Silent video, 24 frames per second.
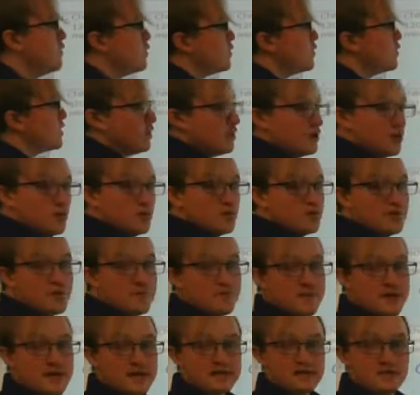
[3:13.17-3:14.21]
We don't know what the
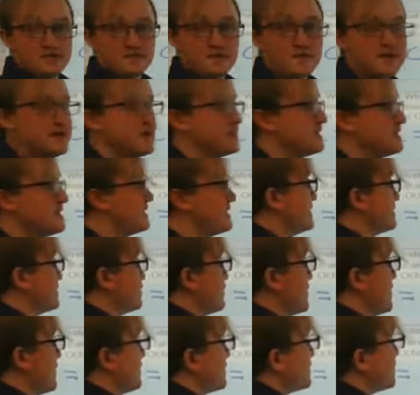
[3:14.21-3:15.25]
base fee is yet,
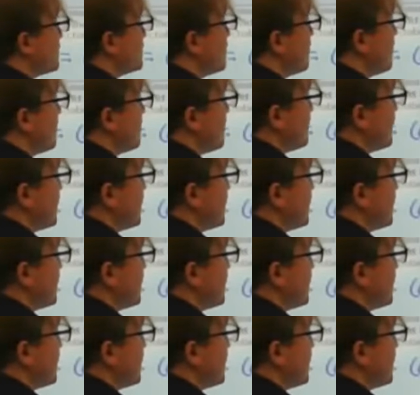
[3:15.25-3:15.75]
so we have to solve